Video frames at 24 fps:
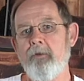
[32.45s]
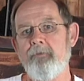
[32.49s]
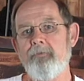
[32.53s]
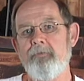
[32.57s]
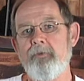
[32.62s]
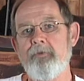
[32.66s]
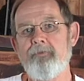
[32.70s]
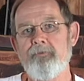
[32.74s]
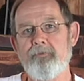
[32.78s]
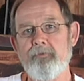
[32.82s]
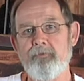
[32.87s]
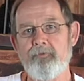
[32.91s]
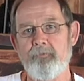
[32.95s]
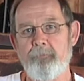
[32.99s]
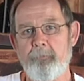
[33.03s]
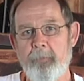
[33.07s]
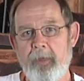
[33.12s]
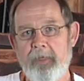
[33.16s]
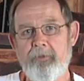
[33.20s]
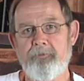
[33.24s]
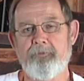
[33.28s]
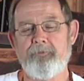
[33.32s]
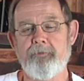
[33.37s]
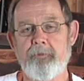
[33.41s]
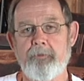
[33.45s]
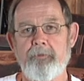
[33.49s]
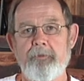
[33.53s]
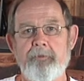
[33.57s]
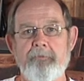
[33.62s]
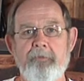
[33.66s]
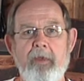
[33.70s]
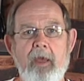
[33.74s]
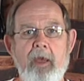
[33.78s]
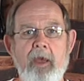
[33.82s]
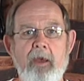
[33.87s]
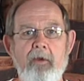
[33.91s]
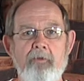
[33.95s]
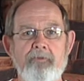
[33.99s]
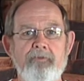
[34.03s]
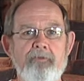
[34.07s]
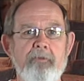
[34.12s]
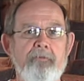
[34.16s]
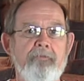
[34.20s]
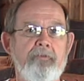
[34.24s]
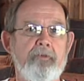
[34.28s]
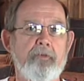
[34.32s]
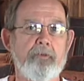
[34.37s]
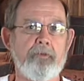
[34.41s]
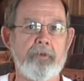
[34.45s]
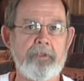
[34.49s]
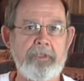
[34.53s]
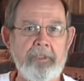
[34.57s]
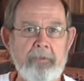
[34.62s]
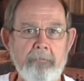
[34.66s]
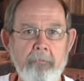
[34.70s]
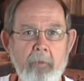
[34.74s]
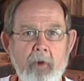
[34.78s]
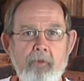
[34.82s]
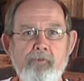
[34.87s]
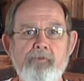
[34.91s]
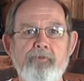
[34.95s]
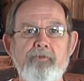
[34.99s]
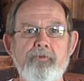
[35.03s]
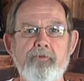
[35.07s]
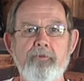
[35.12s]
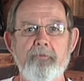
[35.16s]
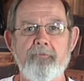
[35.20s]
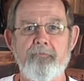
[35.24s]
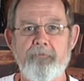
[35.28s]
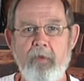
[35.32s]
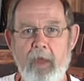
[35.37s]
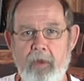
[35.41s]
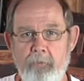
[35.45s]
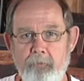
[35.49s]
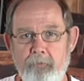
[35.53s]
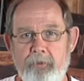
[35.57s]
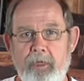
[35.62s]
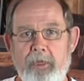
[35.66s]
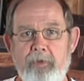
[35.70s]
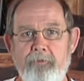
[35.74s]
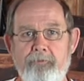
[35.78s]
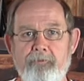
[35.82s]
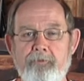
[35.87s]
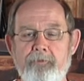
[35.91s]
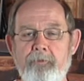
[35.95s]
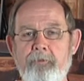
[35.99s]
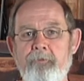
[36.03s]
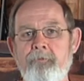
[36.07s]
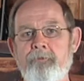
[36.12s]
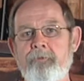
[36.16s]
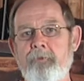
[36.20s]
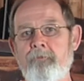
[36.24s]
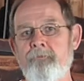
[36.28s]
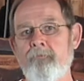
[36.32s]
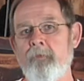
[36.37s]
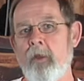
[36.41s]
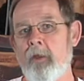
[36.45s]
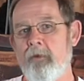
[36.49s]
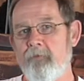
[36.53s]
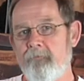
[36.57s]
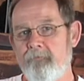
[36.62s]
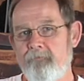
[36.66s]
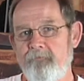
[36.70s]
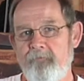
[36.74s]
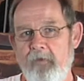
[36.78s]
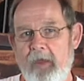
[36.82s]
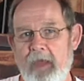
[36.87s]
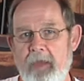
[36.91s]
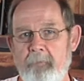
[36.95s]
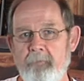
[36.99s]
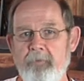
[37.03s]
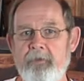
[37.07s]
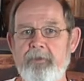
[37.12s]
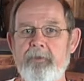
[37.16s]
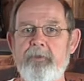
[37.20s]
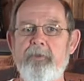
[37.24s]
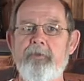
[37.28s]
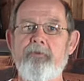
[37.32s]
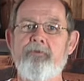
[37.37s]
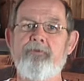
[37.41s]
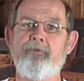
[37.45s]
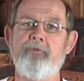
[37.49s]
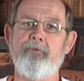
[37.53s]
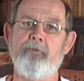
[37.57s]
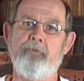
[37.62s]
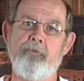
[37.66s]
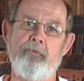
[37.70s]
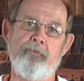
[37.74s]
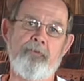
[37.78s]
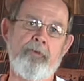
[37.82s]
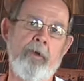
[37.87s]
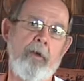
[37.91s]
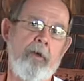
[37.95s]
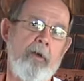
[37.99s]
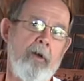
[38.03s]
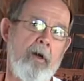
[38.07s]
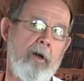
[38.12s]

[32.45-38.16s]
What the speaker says: this is basically the house of your emotional foundations, of family issues.